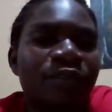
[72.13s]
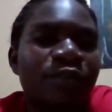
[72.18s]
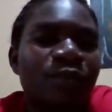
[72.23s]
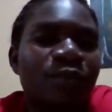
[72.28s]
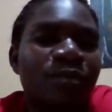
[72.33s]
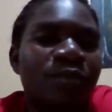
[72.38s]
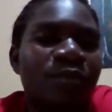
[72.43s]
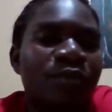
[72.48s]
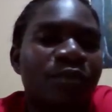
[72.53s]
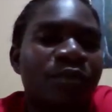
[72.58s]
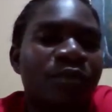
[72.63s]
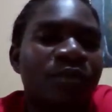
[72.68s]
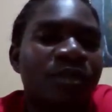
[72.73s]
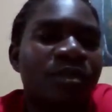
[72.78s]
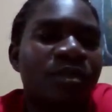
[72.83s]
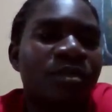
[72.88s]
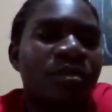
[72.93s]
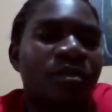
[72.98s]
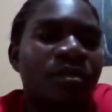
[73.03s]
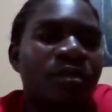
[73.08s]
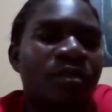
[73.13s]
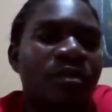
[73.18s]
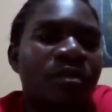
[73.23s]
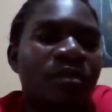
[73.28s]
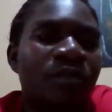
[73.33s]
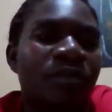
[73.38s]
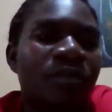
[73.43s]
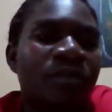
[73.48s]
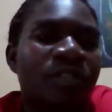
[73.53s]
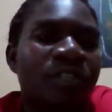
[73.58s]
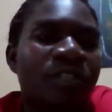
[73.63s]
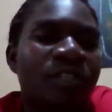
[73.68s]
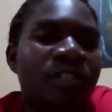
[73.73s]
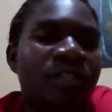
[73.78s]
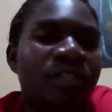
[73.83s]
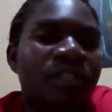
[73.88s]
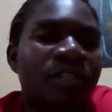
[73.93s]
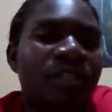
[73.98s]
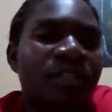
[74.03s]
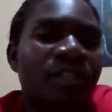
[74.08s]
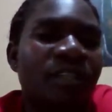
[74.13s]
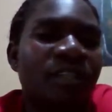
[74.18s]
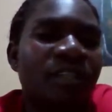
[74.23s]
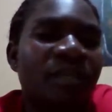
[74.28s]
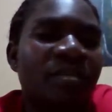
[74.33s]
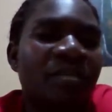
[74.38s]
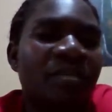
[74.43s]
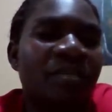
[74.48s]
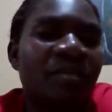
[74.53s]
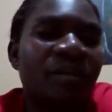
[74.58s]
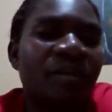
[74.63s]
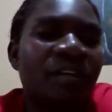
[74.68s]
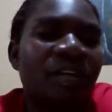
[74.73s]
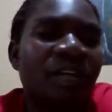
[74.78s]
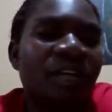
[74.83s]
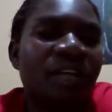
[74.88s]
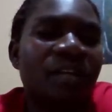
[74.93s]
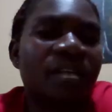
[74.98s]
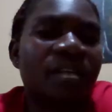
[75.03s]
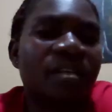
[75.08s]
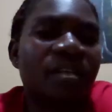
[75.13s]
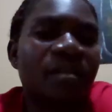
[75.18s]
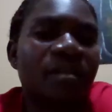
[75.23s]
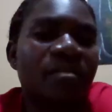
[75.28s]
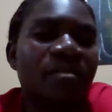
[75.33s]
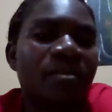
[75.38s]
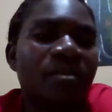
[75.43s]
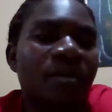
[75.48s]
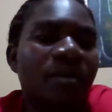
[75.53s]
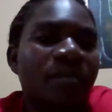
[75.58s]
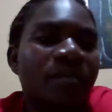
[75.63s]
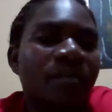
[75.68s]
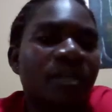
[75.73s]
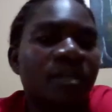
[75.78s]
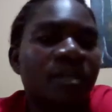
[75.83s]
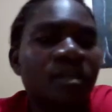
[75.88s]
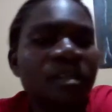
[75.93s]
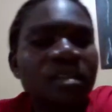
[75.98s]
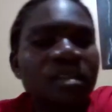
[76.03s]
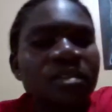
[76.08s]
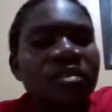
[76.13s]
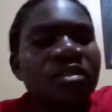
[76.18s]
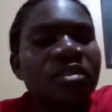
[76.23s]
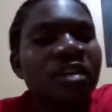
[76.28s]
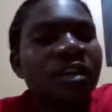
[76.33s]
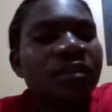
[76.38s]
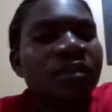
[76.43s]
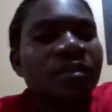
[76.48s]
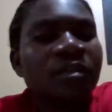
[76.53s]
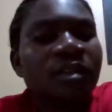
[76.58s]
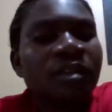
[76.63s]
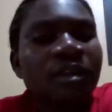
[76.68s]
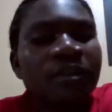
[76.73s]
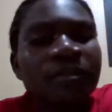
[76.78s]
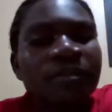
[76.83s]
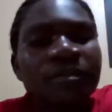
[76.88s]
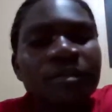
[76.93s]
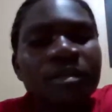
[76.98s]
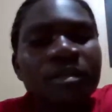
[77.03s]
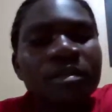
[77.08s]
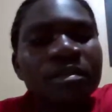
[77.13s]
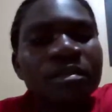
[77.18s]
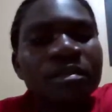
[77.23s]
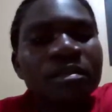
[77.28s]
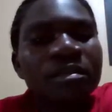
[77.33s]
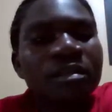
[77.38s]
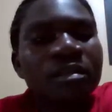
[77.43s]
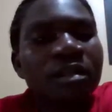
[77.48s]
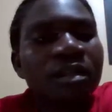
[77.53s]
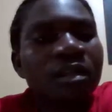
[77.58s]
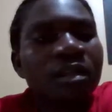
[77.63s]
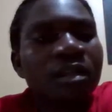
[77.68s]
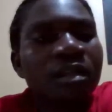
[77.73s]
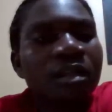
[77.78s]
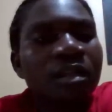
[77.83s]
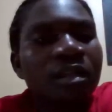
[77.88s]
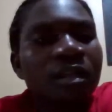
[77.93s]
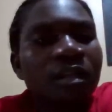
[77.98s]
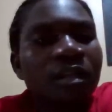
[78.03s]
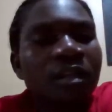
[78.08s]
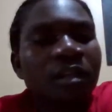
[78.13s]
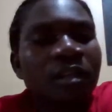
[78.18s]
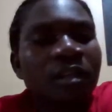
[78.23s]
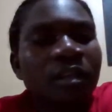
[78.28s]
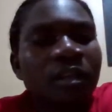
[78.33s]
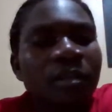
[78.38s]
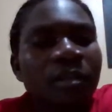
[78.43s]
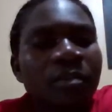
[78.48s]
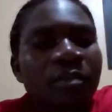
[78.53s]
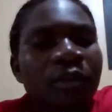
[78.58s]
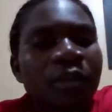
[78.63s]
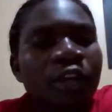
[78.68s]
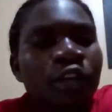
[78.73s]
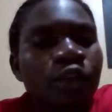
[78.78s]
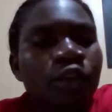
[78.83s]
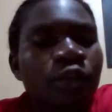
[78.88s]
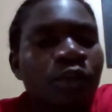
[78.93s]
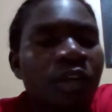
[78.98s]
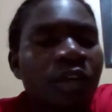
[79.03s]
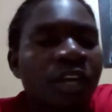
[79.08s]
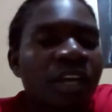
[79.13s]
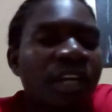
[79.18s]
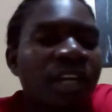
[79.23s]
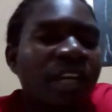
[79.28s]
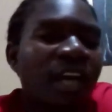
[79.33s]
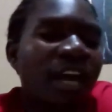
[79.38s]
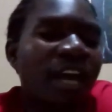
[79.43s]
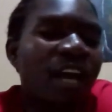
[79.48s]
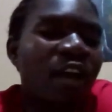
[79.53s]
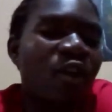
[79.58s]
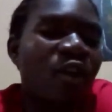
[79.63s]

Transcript: you put into those contents, and then people like and subscribe and they share to their friends. They pay you in a